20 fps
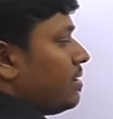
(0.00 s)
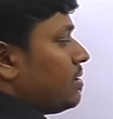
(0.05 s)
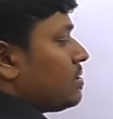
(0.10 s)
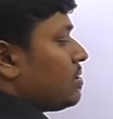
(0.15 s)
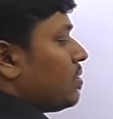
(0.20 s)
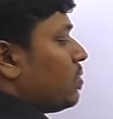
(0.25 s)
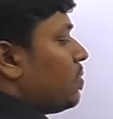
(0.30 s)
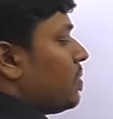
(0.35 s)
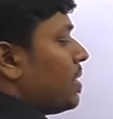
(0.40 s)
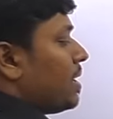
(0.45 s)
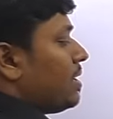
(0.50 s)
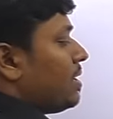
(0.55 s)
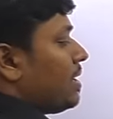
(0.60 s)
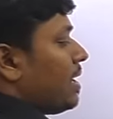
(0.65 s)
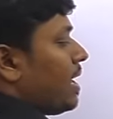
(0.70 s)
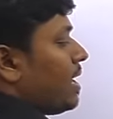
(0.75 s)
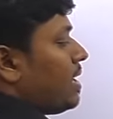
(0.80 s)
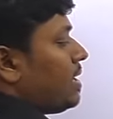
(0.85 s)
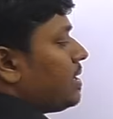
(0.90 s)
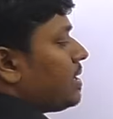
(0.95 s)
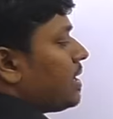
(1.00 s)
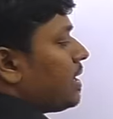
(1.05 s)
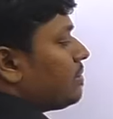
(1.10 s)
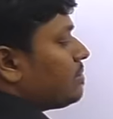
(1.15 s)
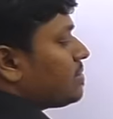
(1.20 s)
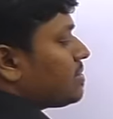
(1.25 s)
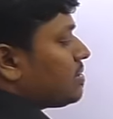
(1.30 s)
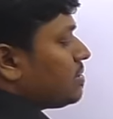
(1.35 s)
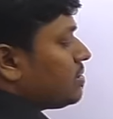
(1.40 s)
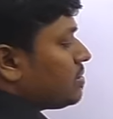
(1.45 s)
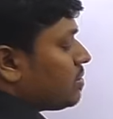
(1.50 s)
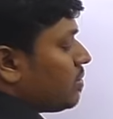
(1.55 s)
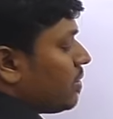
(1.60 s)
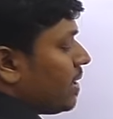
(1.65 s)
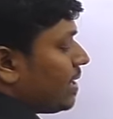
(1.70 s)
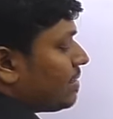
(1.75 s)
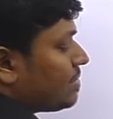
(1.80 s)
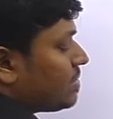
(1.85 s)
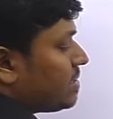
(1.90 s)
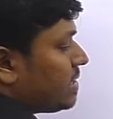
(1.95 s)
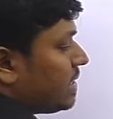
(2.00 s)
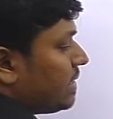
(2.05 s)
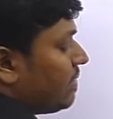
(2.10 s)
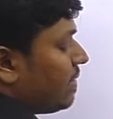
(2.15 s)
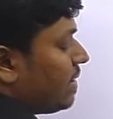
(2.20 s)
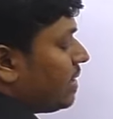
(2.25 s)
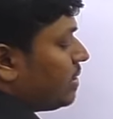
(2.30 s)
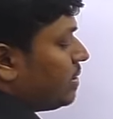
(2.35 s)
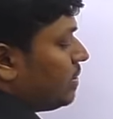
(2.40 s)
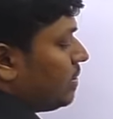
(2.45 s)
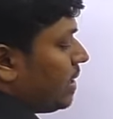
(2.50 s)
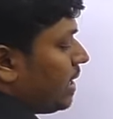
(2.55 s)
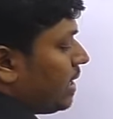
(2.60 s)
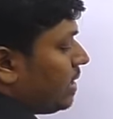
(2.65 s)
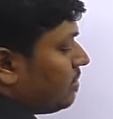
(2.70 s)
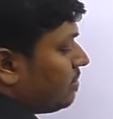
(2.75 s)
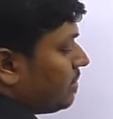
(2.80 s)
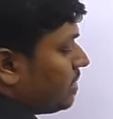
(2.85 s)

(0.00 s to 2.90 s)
So 1, 8 times, so x is equal to 8